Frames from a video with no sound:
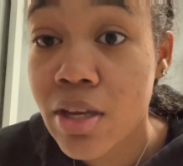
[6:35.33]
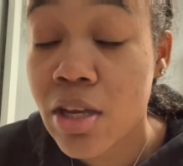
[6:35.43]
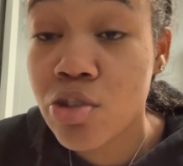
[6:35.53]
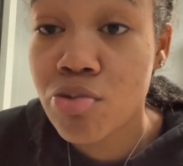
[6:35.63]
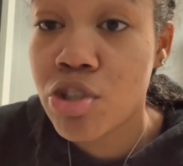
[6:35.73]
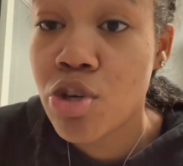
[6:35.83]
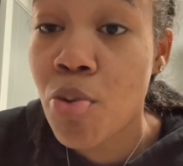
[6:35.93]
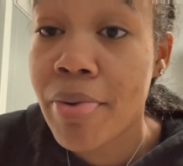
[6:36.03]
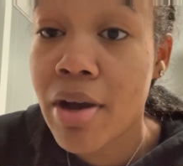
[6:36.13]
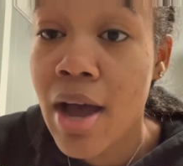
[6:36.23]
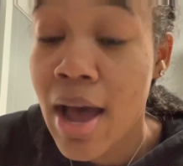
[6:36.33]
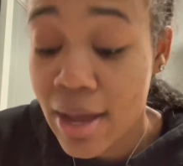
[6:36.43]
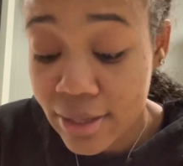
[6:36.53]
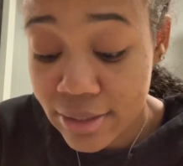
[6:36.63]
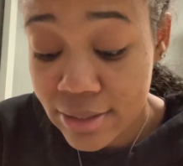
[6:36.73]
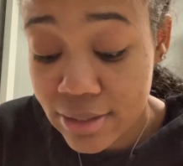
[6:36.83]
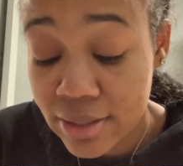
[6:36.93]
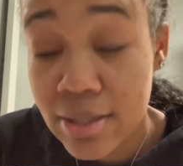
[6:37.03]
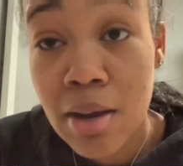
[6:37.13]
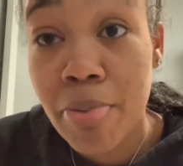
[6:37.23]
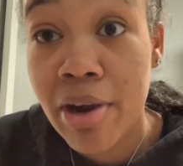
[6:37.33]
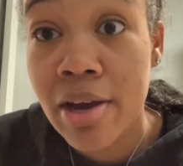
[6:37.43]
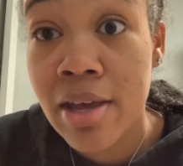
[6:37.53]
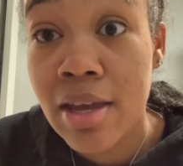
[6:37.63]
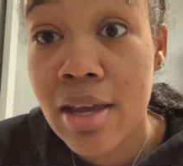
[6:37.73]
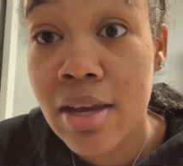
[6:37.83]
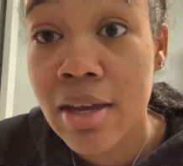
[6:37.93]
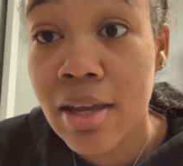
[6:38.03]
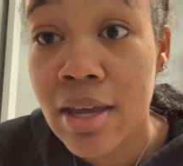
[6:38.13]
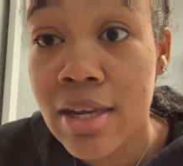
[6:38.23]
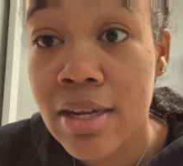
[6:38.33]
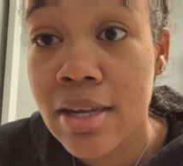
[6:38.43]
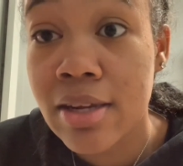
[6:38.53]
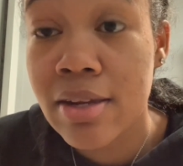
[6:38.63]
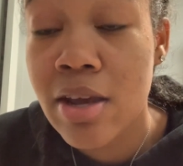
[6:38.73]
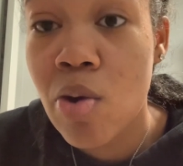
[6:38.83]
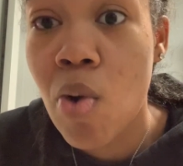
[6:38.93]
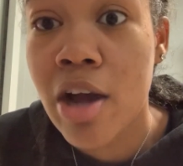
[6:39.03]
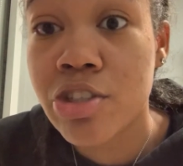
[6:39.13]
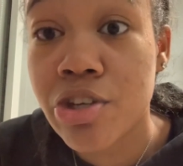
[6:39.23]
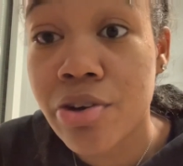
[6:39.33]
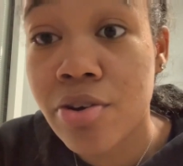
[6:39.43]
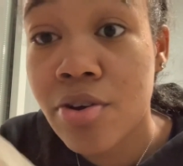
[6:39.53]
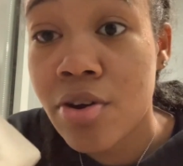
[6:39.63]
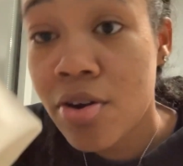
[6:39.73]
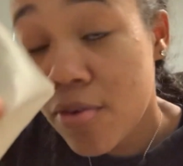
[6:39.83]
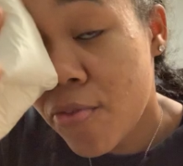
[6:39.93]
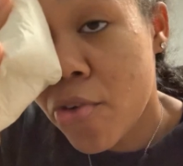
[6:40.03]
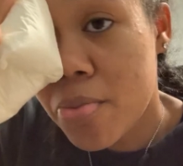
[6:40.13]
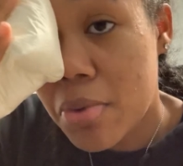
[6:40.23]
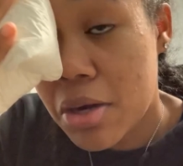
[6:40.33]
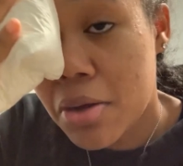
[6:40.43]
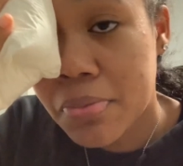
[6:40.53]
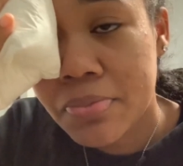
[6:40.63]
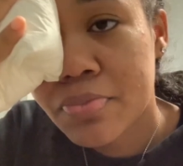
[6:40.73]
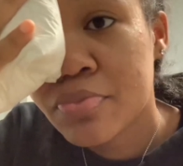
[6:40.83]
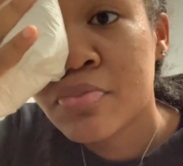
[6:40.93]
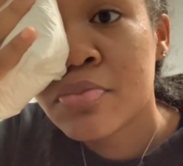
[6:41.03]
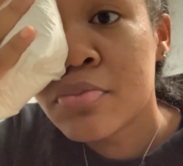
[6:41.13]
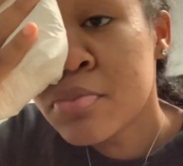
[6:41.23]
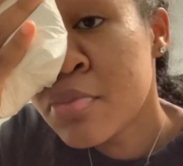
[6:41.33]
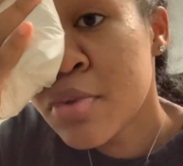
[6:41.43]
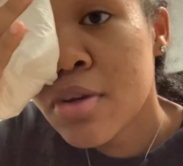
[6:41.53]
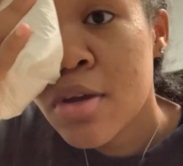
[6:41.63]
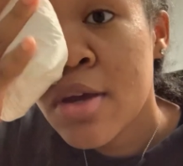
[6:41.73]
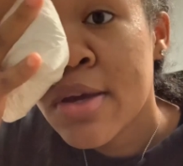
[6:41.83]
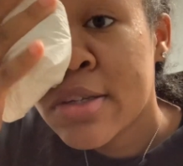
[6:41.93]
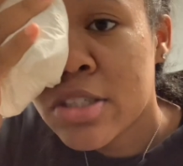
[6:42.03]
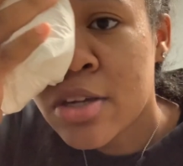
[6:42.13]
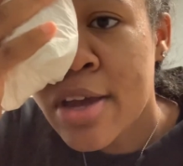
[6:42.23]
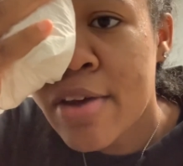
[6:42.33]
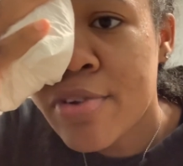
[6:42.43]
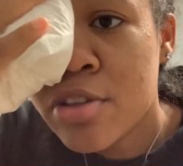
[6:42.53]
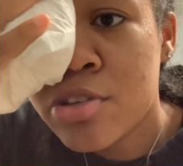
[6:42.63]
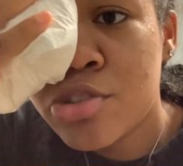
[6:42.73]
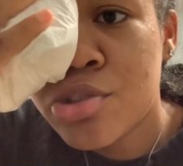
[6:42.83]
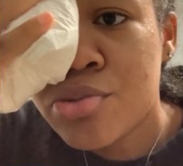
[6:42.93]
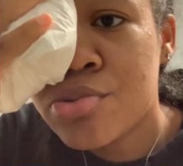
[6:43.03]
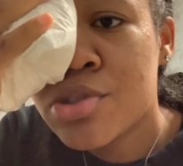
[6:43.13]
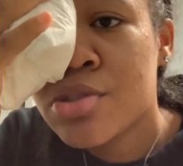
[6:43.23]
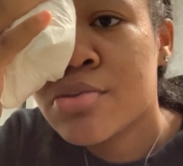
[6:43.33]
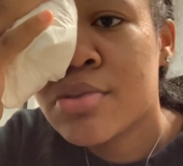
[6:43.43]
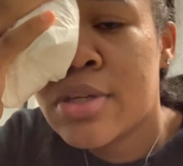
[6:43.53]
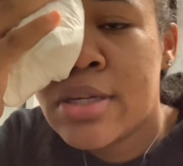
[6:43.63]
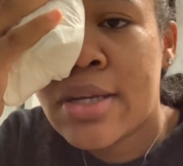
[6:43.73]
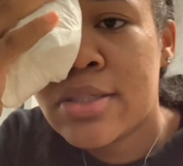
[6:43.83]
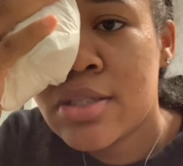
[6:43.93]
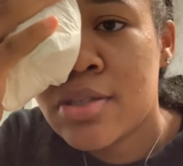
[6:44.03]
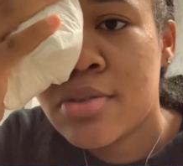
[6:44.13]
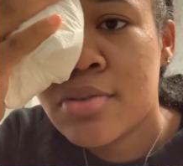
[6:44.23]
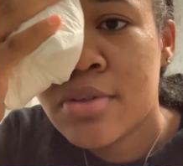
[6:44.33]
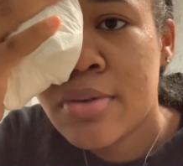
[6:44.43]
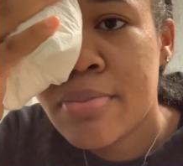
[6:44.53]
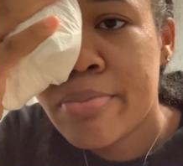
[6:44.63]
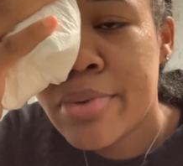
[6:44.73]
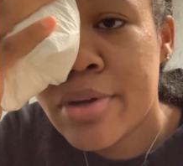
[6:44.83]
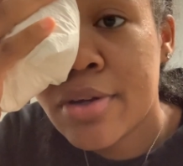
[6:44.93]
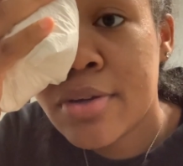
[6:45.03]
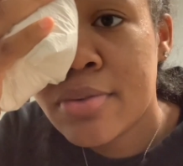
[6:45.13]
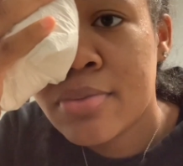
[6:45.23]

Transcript: And so she open her eyes. They'll bring her in here. And then they'll watch her for a minute. She'll have her little juice. And that's it. But